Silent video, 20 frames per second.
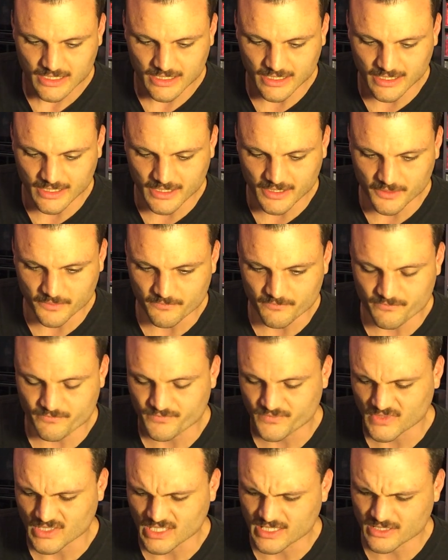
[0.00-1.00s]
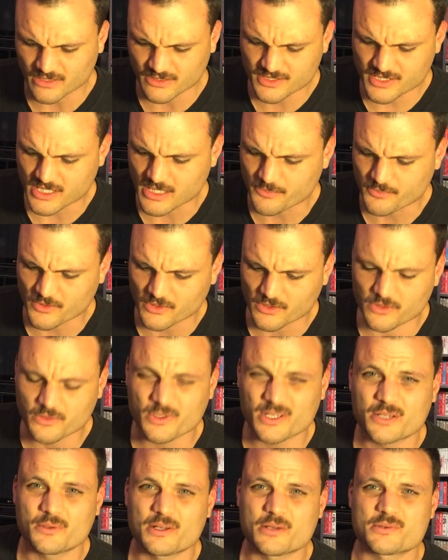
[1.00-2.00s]
I looked it up real
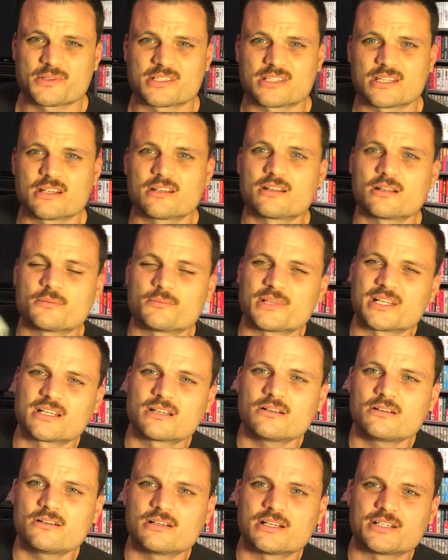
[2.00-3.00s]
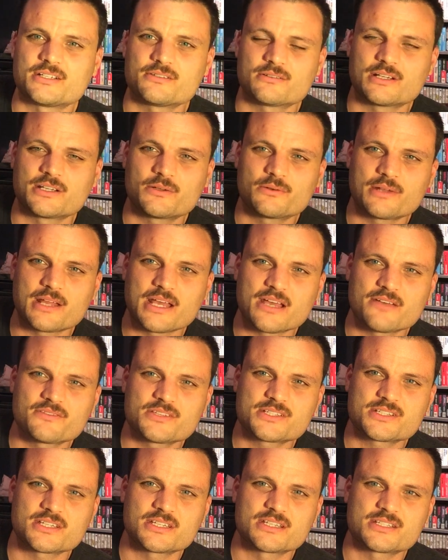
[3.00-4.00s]
quick when I was there, and I'm like, oh, I don't have
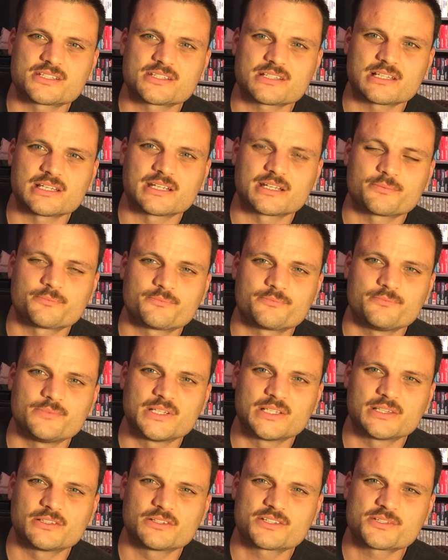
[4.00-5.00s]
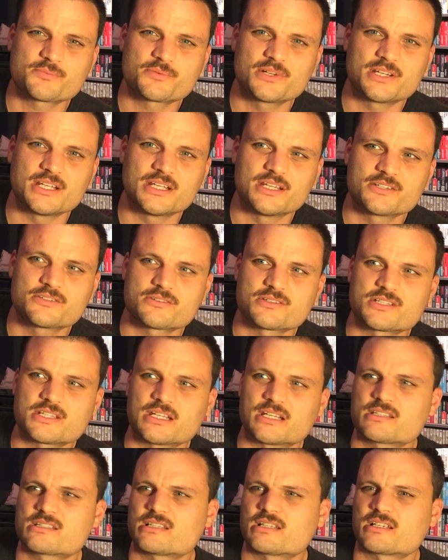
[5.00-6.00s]
this, and it's like, it looks pretty
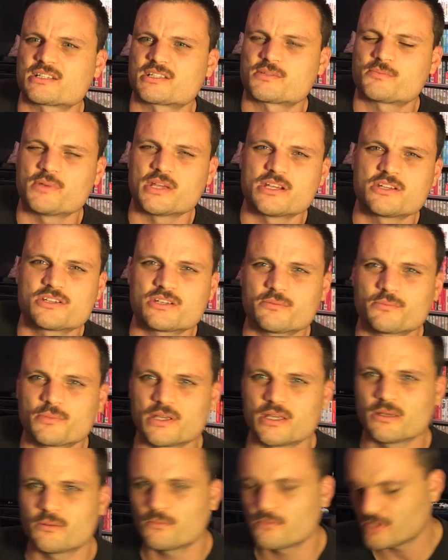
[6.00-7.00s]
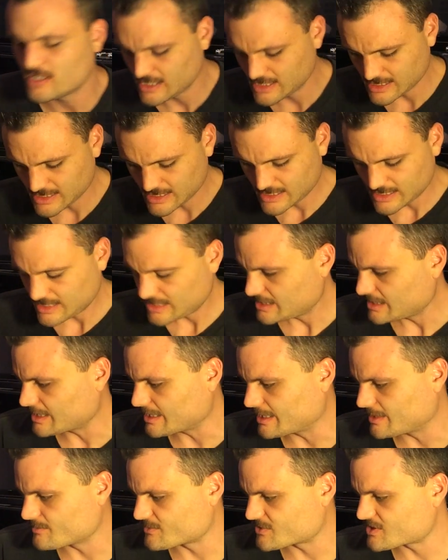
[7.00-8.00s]
interesting. It's like a spaceship game.
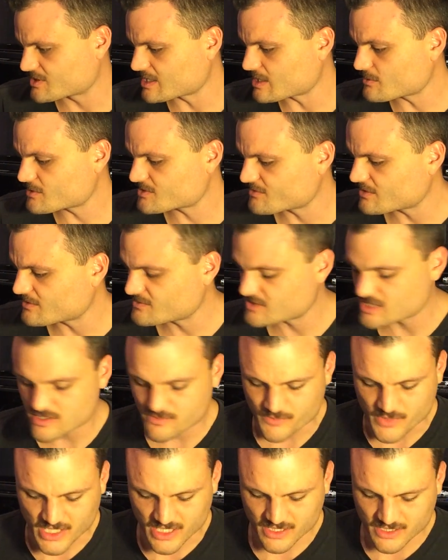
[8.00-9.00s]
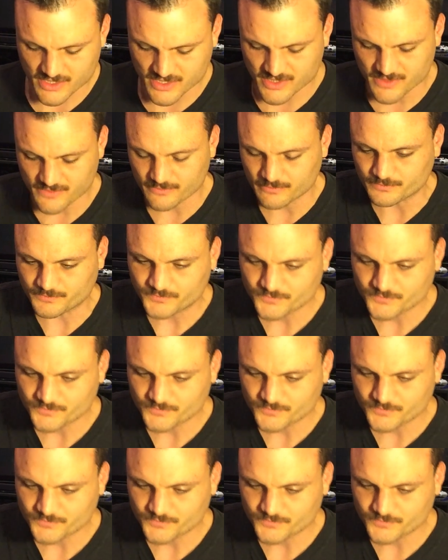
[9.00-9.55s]
So that was 15 bucks.